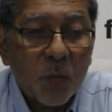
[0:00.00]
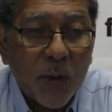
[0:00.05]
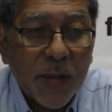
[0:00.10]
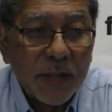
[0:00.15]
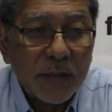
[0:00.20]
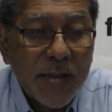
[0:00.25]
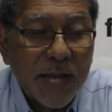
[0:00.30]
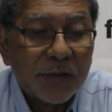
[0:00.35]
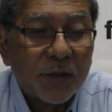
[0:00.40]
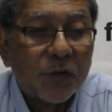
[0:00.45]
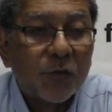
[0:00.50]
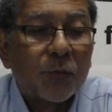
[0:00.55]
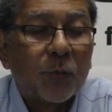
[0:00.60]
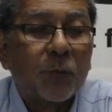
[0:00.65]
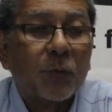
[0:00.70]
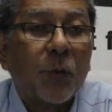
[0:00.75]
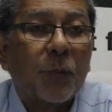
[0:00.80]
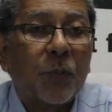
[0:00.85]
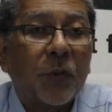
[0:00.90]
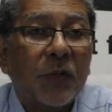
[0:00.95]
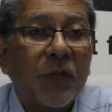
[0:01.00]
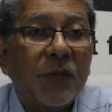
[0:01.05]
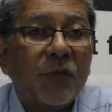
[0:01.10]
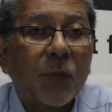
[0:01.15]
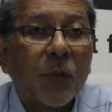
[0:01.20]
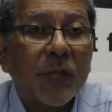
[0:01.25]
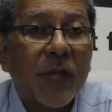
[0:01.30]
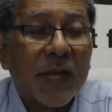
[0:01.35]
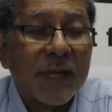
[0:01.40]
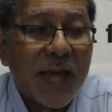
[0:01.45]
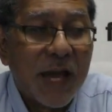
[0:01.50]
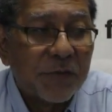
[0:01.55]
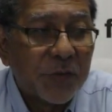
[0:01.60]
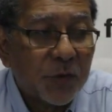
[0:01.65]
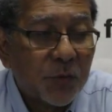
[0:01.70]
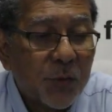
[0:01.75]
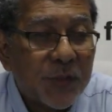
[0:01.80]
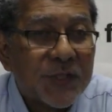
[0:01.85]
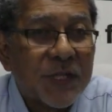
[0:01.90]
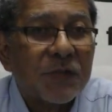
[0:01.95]
Well, that is, the police will then have
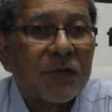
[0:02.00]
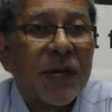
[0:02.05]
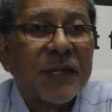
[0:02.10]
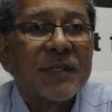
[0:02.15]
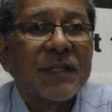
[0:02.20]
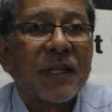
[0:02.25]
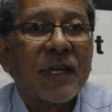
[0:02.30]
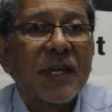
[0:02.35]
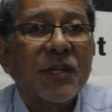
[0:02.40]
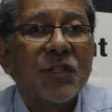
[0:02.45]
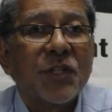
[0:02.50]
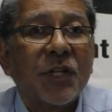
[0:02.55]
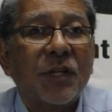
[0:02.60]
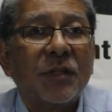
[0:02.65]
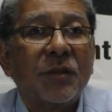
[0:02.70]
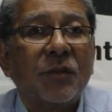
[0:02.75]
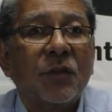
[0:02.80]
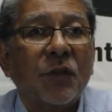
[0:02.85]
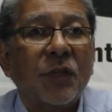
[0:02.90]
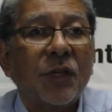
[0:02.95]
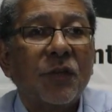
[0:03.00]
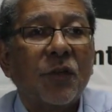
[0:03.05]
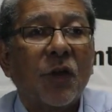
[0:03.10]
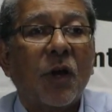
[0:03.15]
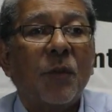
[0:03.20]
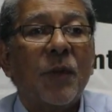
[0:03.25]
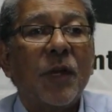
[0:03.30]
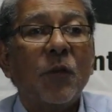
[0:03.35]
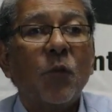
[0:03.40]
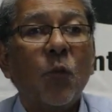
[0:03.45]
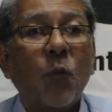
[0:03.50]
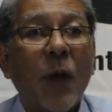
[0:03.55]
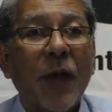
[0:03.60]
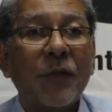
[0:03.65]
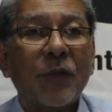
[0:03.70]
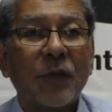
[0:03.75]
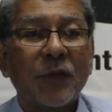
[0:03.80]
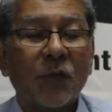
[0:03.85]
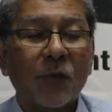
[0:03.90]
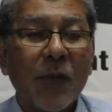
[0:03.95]
to do this investigation to determine
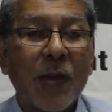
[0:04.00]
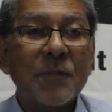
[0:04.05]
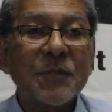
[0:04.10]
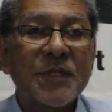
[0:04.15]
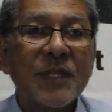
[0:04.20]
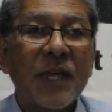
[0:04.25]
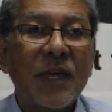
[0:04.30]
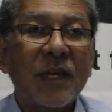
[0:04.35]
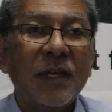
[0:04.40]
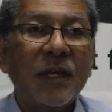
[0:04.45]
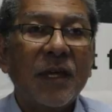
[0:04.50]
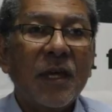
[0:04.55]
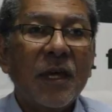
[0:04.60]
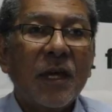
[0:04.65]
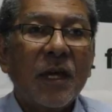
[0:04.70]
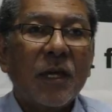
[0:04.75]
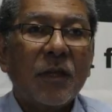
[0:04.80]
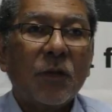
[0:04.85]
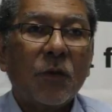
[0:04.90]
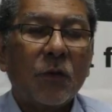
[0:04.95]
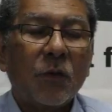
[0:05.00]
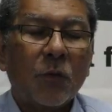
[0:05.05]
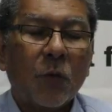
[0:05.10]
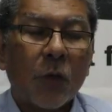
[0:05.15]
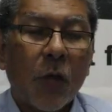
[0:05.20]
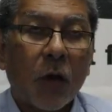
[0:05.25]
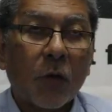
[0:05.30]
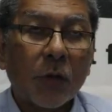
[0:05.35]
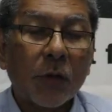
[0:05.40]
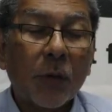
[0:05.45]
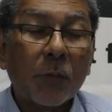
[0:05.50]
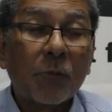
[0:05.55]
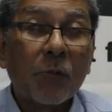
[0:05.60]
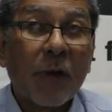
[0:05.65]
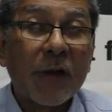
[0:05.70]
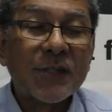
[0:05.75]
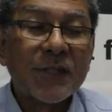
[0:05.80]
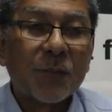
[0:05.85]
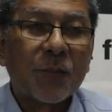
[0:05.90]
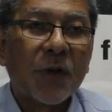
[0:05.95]
whether, that's what I'm saying, you're not going
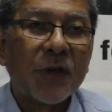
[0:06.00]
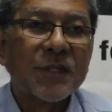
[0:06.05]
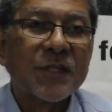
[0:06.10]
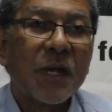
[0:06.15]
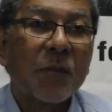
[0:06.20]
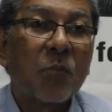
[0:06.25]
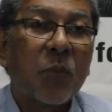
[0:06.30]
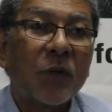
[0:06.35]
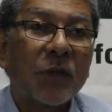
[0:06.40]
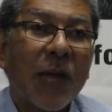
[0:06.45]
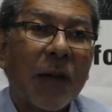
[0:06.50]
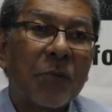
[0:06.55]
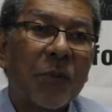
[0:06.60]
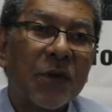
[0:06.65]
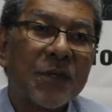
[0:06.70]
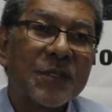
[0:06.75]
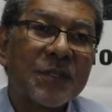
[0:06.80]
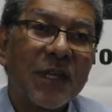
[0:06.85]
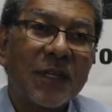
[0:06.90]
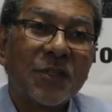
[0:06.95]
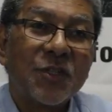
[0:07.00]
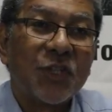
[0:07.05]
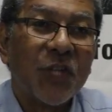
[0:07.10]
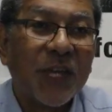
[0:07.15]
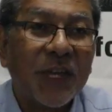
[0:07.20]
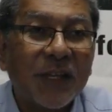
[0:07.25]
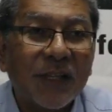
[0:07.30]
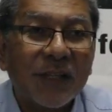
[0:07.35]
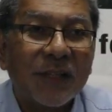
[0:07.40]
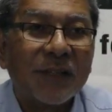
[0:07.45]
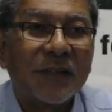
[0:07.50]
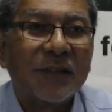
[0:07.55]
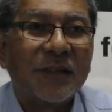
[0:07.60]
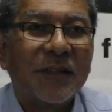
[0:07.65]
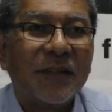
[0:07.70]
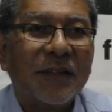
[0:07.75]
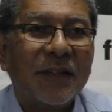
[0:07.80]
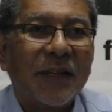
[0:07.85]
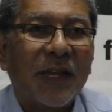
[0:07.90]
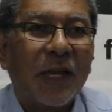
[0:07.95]
to arrest a person and put that person in jail,
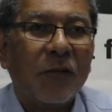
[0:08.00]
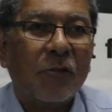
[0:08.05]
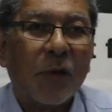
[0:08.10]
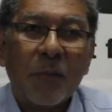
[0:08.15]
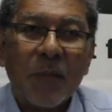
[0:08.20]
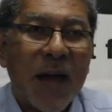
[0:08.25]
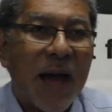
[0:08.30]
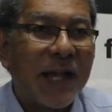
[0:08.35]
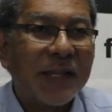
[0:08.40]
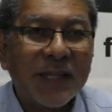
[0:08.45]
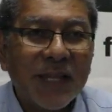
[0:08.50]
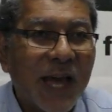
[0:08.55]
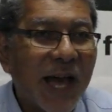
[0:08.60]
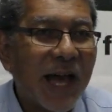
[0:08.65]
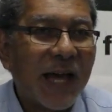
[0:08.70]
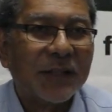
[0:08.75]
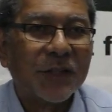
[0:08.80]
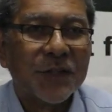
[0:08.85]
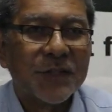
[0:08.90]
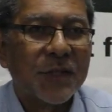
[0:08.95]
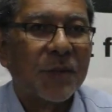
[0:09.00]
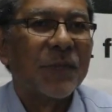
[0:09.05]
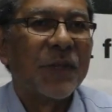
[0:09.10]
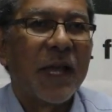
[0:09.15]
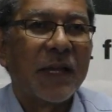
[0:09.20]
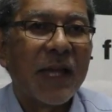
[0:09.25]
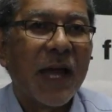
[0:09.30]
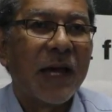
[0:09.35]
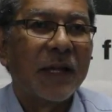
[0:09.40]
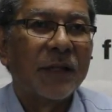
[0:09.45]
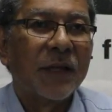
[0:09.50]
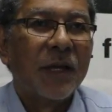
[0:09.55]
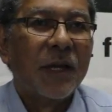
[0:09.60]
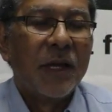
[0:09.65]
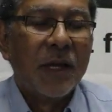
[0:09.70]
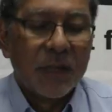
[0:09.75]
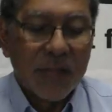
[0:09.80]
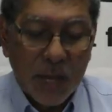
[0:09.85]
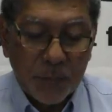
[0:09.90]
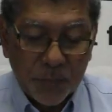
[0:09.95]
in remand yard or something like that.
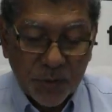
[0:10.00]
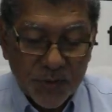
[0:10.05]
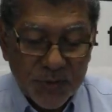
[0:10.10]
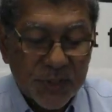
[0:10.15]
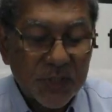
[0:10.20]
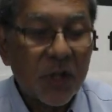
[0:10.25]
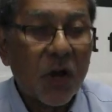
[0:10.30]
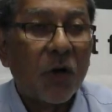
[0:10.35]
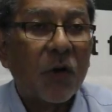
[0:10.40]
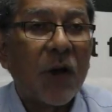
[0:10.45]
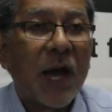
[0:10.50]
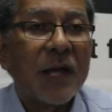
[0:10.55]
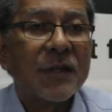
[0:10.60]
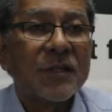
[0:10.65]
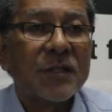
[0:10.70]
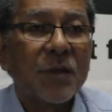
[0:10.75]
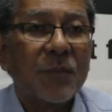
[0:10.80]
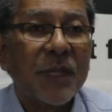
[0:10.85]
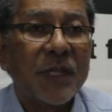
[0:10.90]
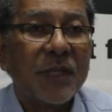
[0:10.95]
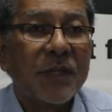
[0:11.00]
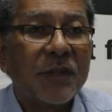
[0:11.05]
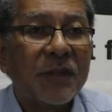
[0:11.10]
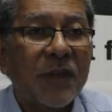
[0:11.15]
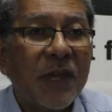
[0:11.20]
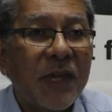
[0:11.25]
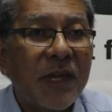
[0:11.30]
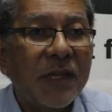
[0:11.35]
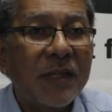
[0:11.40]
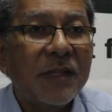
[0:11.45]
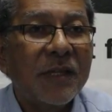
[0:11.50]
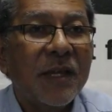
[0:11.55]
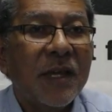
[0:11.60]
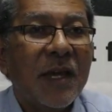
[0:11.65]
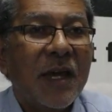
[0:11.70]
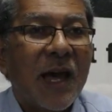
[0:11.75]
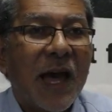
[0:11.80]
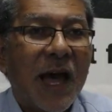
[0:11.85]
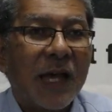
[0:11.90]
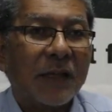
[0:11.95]
That person now has to be detained
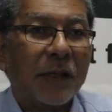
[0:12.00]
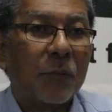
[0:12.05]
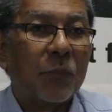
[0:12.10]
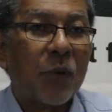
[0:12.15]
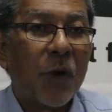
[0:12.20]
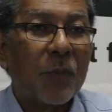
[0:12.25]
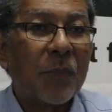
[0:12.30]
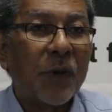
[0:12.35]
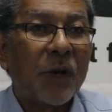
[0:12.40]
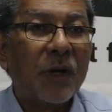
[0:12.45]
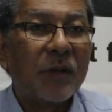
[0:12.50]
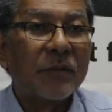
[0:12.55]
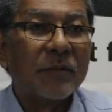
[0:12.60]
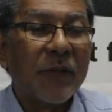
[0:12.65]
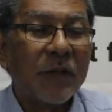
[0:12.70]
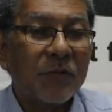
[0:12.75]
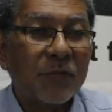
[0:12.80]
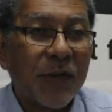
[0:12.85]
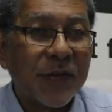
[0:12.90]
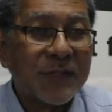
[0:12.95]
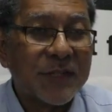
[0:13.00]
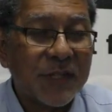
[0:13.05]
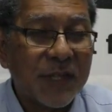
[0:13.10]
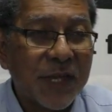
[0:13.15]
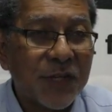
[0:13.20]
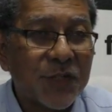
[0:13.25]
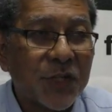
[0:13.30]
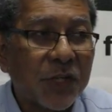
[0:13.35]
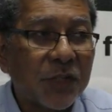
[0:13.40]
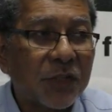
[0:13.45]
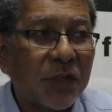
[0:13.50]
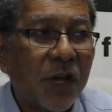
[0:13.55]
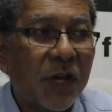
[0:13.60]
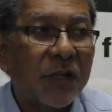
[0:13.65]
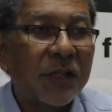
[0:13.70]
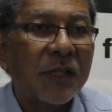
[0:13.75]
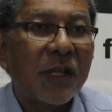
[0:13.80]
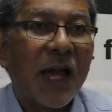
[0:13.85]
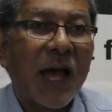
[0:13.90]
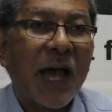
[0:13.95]
and a proper investigation
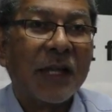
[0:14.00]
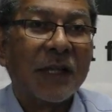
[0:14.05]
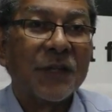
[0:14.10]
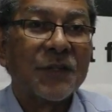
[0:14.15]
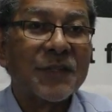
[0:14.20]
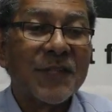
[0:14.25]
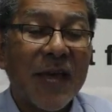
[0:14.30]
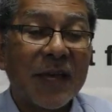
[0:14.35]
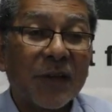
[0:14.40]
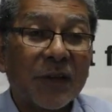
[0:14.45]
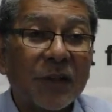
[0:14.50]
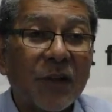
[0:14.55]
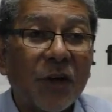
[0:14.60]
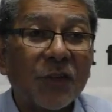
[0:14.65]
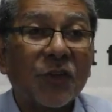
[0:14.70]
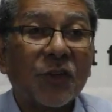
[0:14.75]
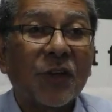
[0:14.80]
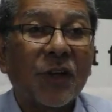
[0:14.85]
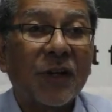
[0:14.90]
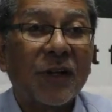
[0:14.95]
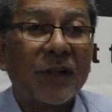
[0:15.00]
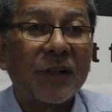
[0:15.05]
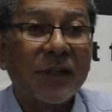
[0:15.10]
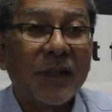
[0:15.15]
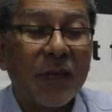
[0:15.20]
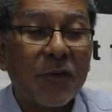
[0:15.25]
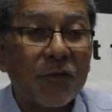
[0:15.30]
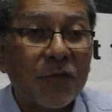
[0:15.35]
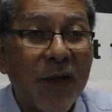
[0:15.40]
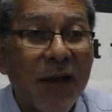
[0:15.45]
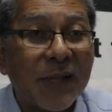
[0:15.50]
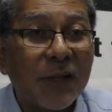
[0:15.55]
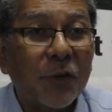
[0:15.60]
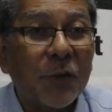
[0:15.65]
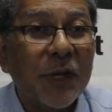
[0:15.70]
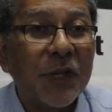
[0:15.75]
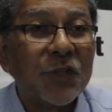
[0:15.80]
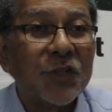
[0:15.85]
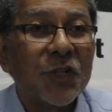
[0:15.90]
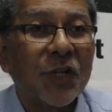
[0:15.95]
done and a psychological
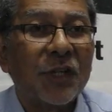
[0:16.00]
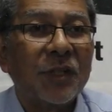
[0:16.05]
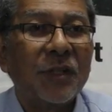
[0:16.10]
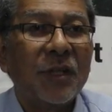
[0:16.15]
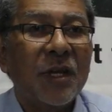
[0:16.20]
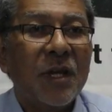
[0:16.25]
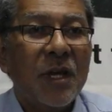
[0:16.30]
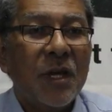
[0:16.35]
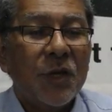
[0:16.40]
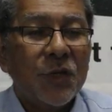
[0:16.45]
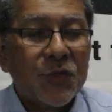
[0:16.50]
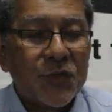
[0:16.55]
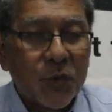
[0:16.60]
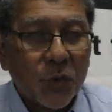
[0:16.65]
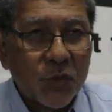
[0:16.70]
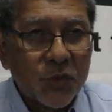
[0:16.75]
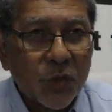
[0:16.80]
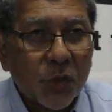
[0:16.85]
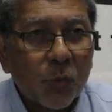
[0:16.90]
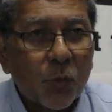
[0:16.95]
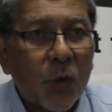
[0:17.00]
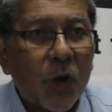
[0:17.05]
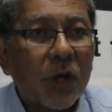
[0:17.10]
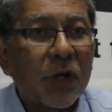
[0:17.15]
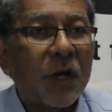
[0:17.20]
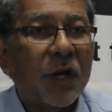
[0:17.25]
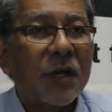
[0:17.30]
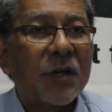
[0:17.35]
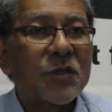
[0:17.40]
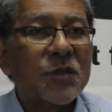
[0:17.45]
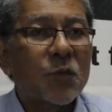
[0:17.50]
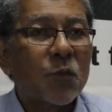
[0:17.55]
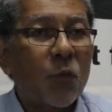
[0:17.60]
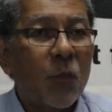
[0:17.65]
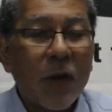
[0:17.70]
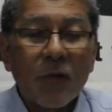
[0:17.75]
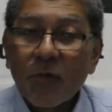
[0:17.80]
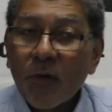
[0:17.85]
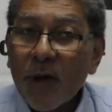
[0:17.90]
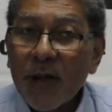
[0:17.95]
evaluation, social workers,
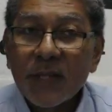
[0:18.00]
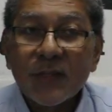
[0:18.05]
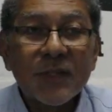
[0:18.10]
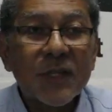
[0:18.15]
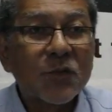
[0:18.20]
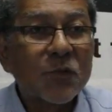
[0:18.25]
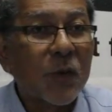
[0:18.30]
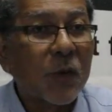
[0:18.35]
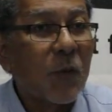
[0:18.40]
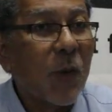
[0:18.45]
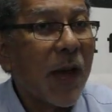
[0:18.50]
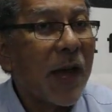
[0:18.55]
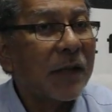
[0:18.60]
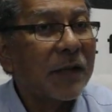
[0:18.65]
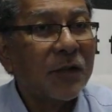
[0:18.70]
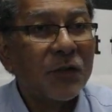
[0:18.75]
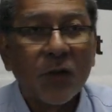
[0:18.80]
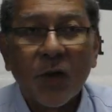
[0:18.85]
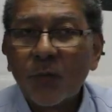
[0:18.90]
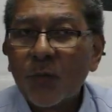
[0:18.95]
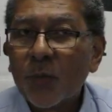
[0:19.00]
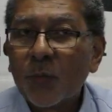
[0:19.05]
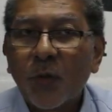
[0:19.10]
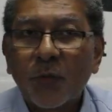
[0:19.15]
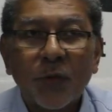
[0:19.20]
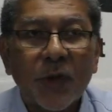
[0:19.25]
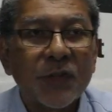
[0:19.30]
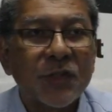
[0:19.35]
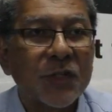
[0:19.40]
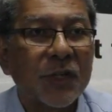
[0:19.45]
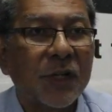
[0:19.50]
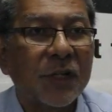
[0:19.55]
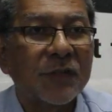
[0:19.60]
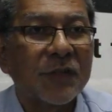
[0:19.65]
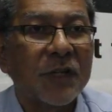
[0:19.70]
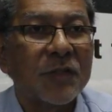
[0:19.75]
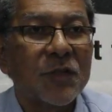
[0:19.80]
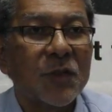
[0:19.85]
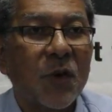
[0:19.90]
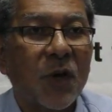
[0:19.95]
whoever else is required in terms of
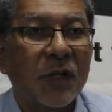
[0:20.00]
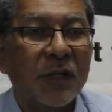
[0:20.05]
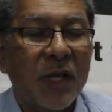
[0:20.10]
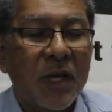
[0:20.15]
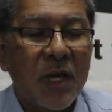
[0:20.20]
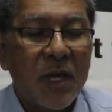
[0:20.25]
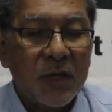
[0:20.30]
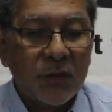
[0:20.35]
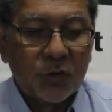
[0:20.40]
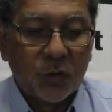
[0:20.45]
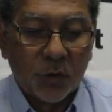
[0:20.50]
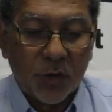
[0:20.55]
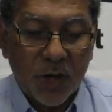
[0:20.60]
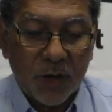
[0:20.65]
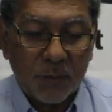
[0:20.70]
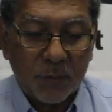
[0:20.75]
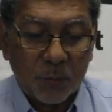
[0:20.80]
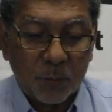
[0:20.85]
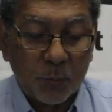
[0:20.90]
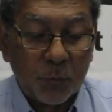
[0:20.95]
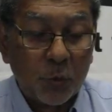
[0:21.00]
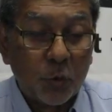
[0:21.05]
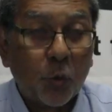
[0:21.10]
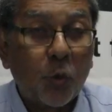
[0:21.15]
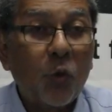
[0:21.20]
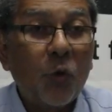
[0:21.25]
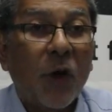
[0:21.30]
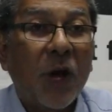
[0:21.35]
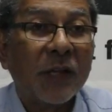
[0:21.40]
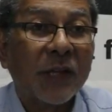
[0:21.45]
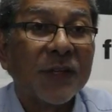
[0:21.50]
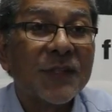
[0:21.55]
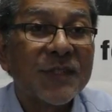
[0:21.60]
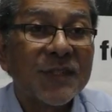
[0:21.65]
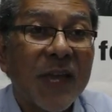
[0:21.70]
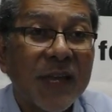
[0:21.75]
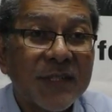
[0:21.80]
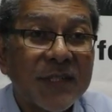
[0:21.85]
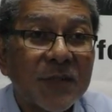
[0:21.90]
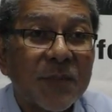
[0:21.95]
professionals and so on, to do an
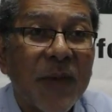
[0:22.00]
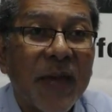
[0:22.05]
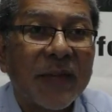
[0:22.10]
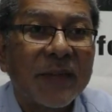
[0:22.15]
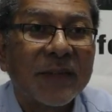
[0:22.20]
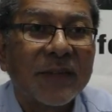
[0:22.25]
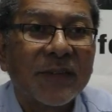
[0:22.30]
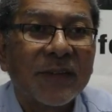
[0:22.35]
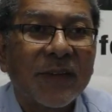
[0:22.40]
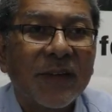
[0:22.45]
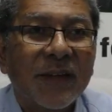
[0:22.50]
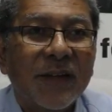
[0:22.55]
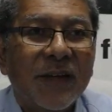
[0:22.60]
assessment